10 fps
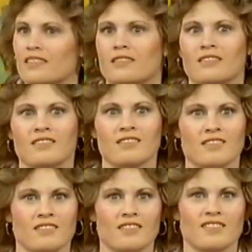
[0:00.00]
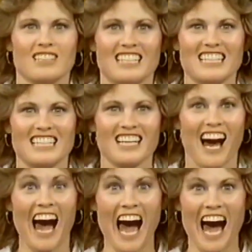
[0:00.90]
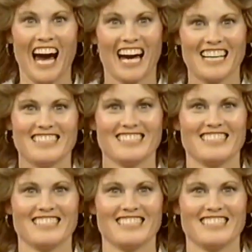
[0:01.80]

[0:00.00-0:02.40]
It. If it's correct, you'll play for ten thousand dollars.